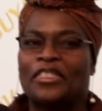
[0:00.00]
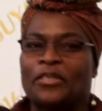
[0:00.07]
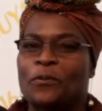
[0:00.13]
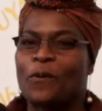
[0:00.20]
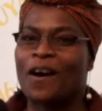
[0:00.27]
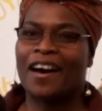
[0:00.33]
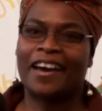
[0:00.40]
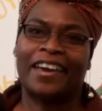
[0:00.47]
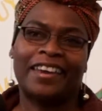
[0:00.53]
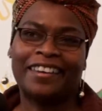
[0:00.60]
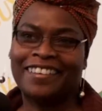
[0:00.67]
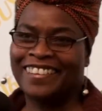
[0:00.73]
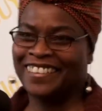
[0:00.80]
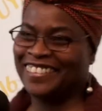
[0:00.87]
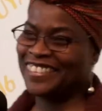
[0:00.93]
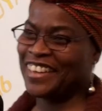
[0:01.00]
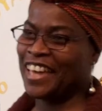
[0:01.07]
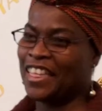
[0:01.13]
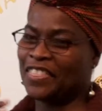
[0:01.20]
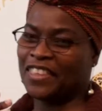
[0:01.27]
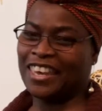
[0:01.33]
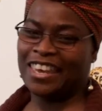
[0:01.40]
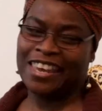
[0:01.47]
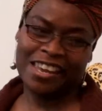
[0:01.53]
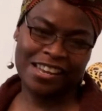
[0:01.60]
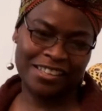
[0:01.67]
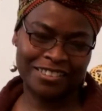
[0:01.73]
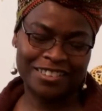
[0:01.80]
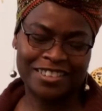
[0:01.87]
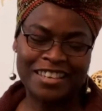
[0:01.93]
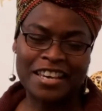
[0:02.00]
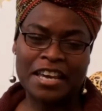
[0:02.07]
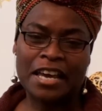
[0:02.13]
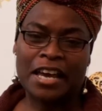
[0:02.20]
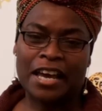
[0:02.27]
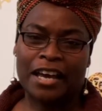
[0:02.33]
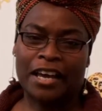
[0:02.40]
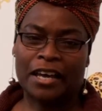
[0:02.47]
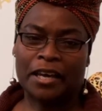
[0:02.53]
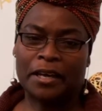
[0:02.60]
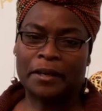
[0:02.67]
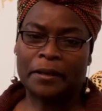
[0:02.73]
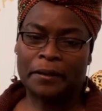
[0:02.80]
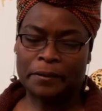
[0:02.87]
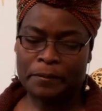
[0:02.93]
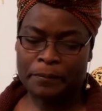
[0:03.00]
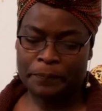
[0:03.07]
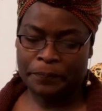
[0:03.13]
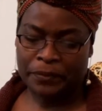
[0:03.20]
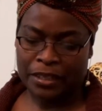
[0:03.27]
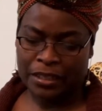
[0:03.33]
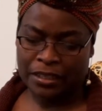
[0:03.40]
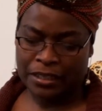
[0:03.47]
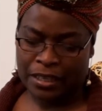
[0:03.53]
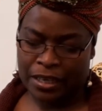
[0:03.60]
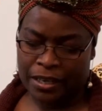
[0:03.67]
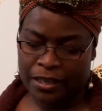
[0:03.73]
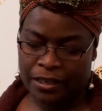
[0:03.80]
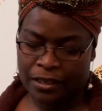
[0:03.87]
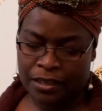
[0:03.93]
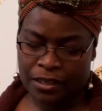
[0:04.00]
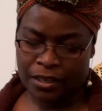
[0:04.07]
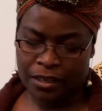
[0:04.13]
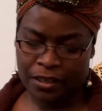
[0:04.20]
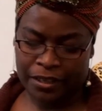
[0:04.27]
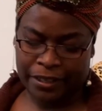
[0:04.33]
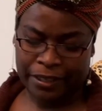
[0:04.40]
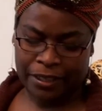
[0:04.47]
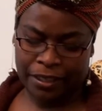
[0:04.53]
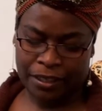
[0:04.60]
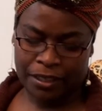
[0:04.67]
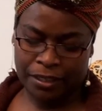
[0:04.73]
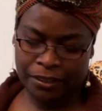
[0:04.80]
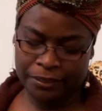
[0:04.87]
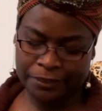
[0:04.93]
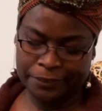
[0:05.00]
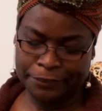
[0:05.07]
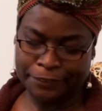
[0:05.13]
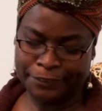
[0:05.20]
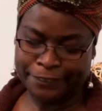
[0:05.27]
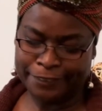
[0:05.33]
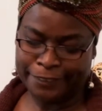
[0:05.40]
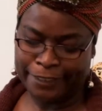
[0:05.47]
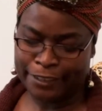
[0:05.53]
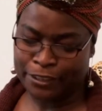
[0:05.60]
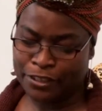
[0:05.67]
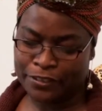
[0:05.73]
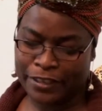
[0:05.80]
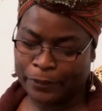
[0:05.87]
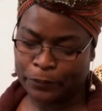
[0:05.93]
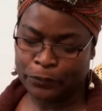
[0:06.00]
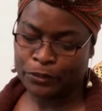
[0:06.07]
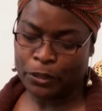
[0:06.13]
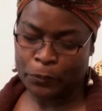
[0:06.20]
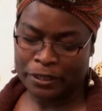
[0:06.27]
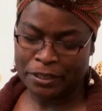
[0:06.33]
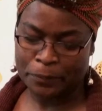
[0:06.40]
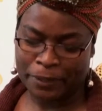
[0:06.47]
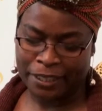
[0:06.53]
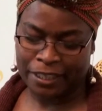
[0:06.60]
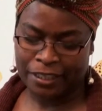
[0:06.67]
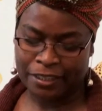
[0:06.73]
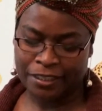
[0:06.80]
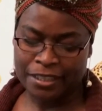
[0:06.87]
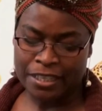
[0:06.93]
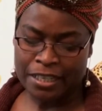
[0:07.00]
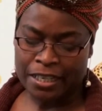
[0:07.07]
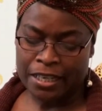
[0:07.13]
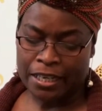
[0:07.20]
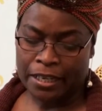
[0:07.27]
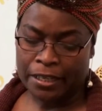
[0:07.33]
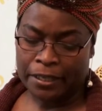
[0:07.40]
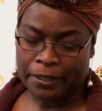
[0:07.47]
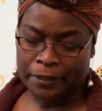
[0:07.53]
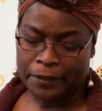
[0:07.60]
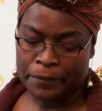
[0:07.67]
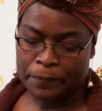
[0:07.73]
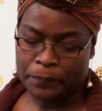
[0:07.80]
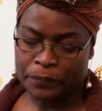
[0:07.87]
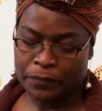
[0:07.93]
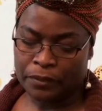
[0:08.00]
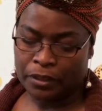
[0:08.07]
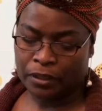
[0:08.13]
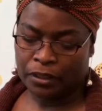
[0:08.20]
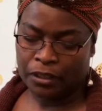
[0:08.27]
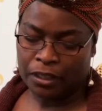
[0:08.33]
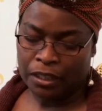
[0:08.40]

the wine and the heat. Um, yeah, I, I don't even know where to begin. Um,